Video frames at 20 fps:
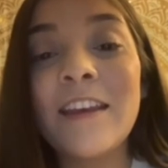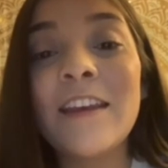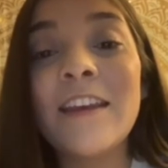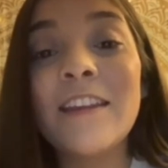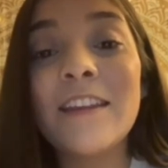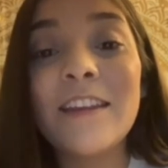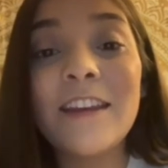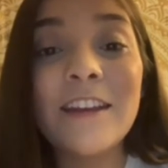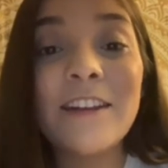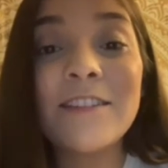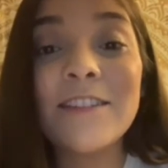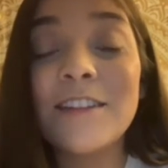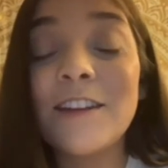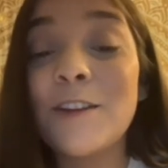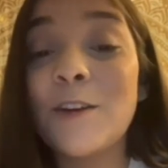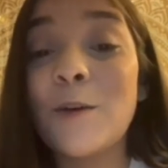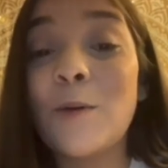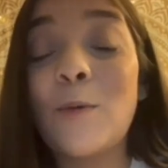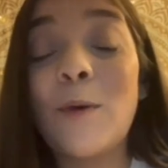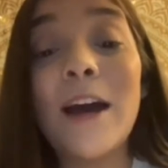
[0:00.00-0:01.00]
Here's
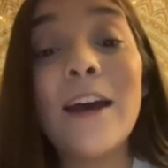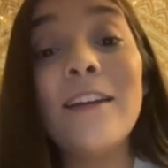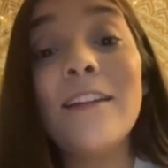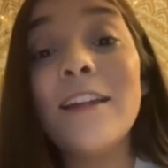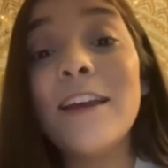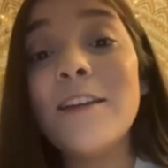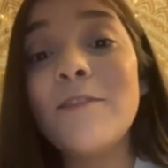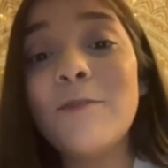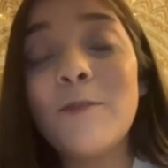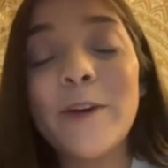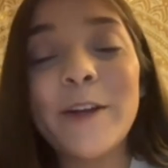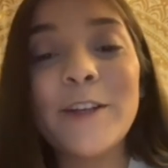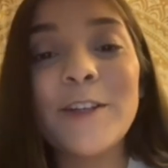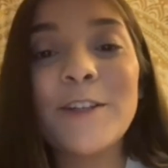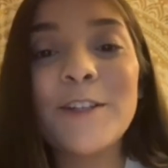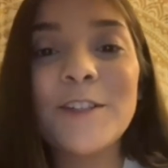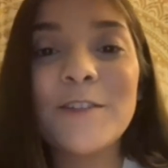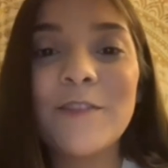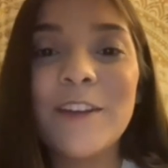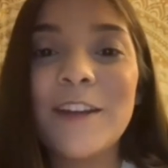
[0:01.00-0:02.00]
another Wildlife
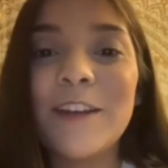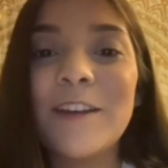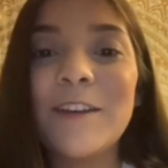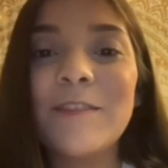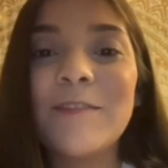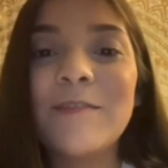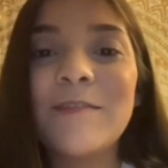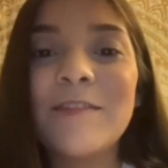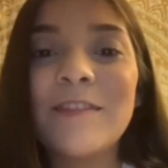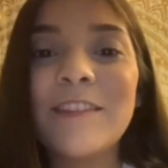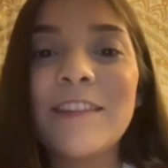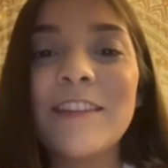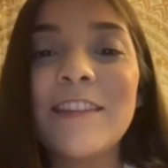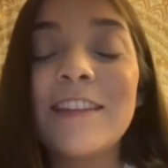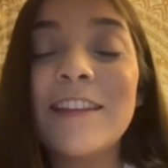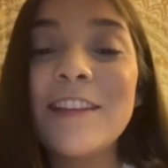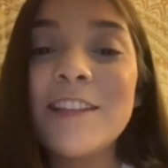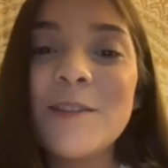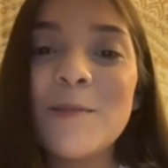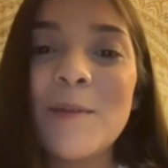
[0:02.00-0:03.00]
Wonders video.
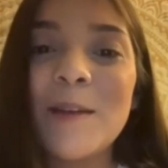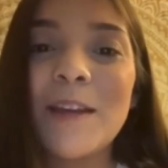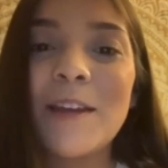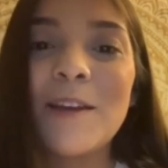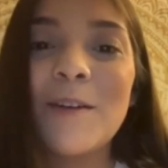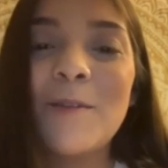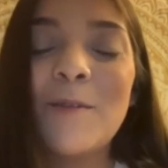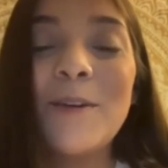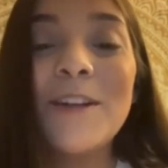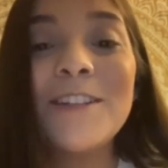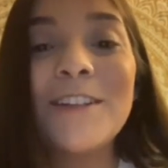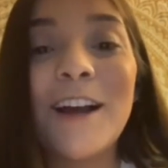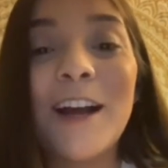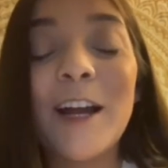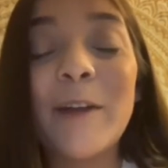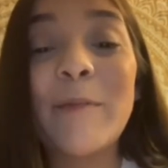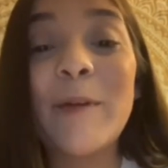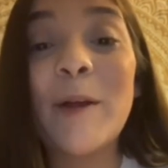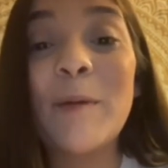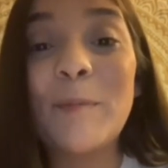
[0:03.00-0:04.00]
This week, we're
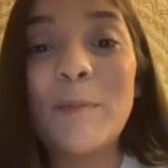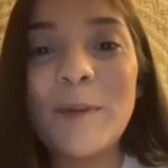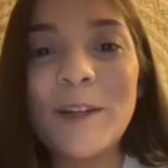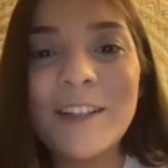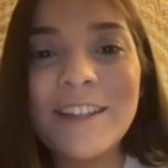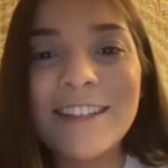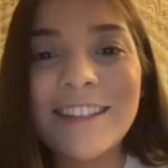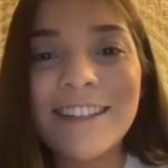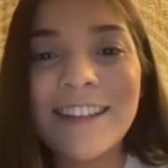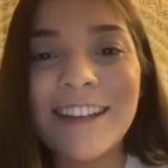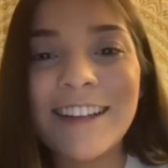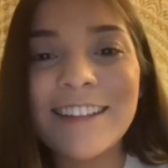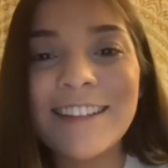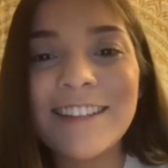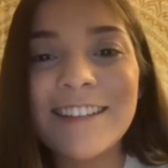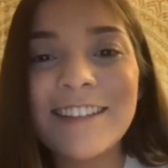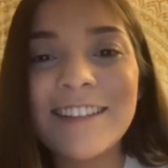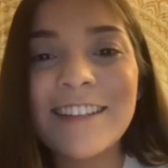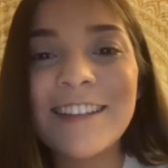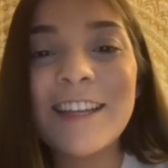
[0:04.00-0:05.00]
talking about birds' nests.
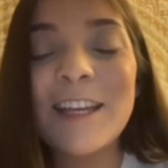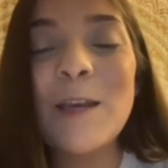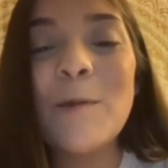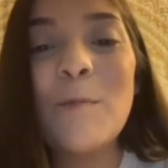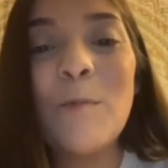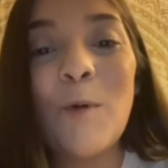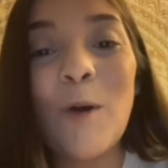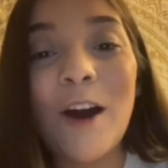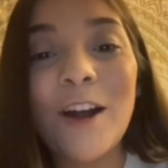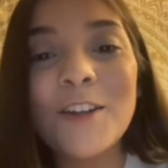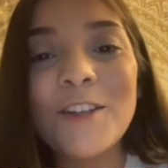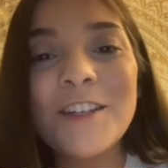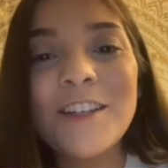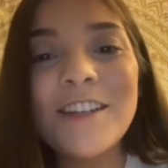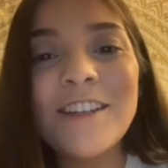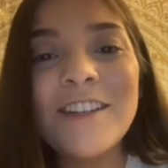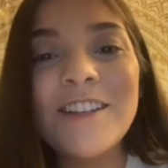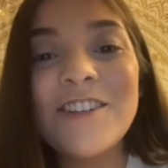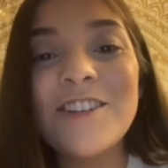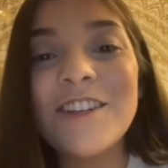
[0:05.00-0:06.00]
Keep
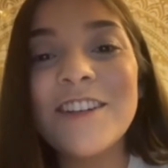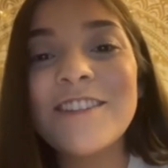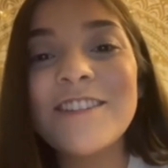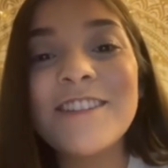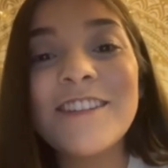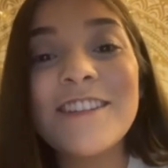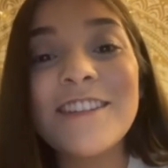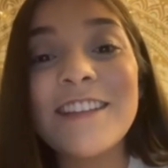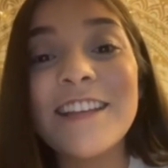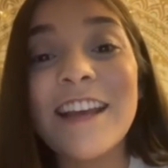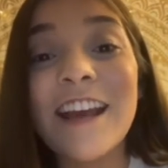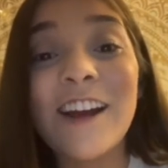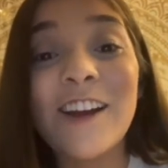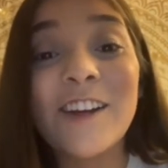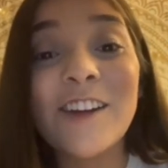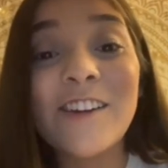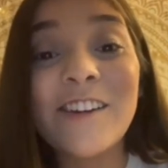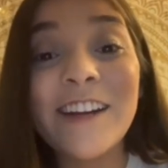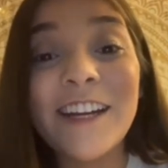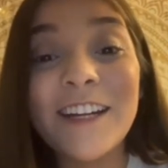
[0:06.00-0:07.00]
watching just to see how
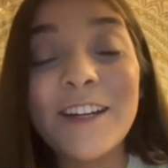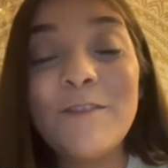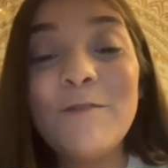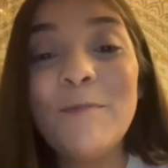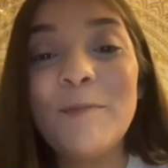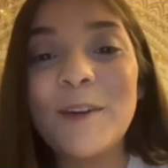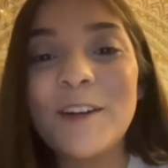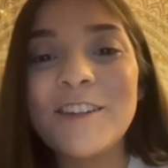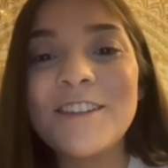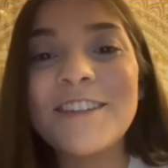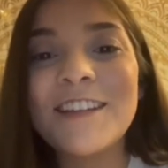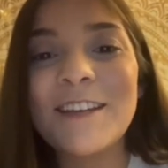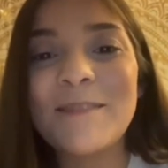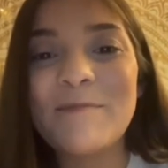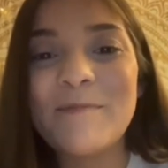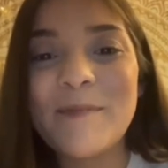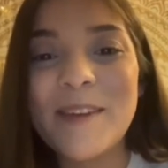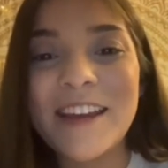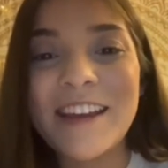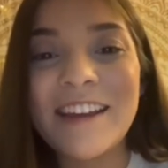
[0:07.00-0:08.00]
creative birds can be.